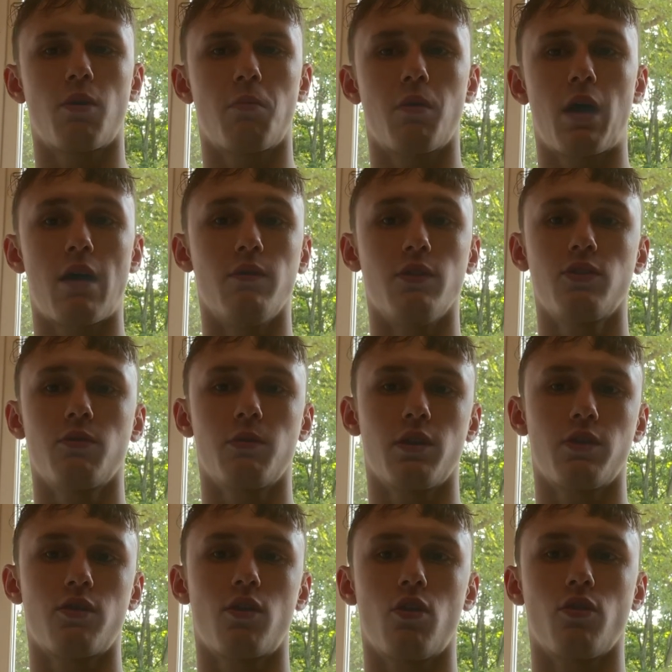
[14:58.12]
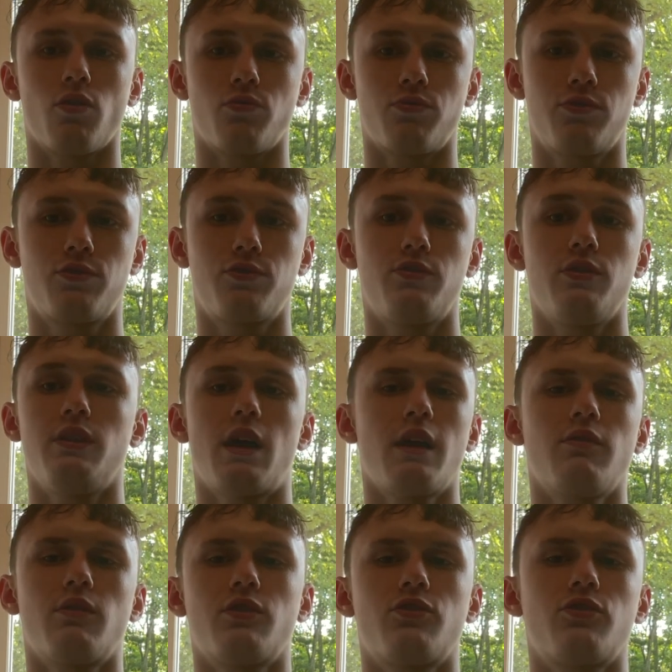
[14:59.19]
having someone to talk or not
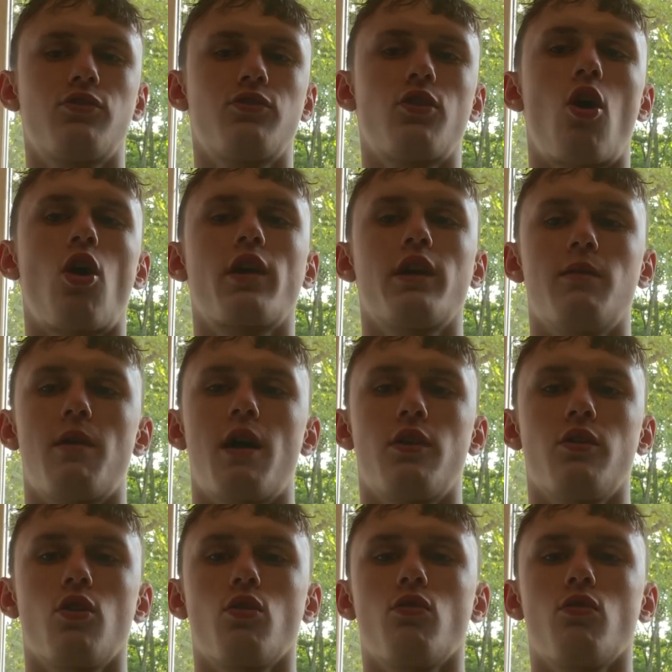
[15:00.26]
even just talking about it or